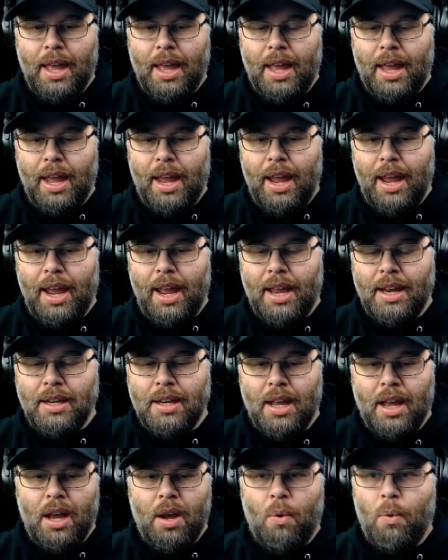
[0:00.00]
And
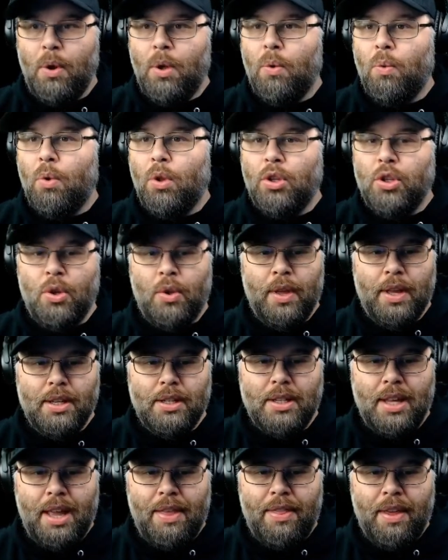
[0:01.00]
we'll do
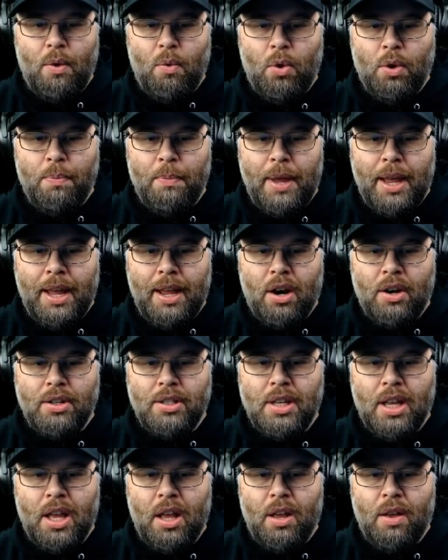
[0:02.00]
this, and then we'll make
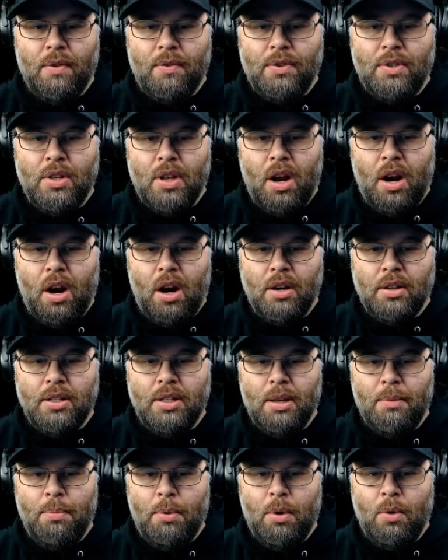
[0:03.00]
ourselves our
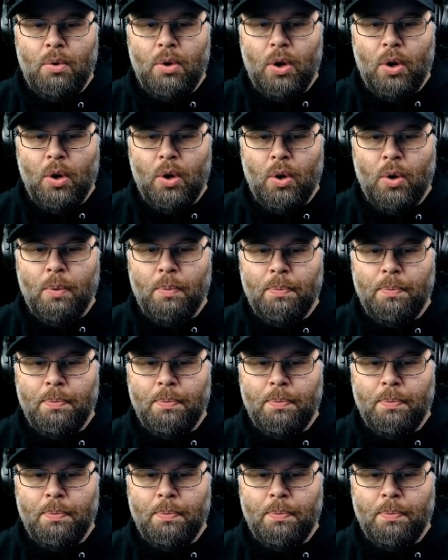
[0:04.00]
simple room.